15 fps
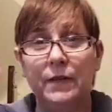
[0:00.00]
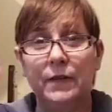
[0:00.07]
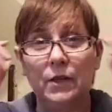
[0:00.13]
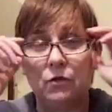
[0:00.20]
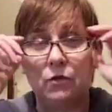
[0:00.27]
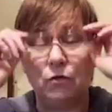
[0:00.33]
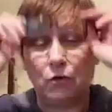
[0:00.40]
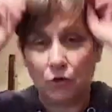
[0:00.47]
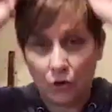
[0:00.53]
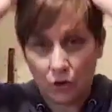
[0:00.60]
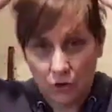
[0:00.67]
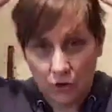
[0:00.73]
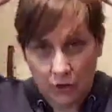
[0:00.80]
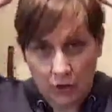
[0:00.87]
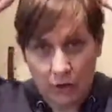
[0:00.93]
structure
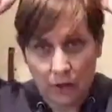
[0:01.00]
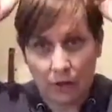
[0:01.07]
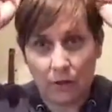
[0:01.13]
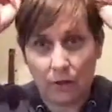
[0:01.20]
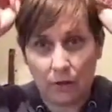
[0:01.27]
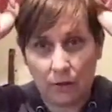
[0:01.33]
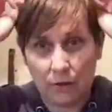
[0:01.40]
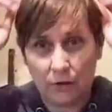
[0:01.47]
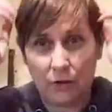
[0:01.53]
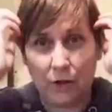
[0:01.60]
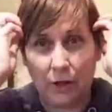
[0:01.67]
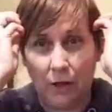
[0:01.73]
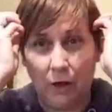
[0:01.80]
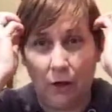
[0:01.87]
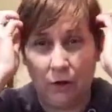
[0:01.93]
to the
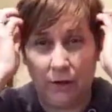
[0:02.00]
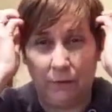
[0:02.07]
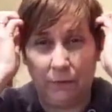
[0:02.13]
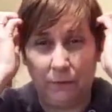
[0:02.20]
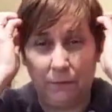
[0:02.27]
live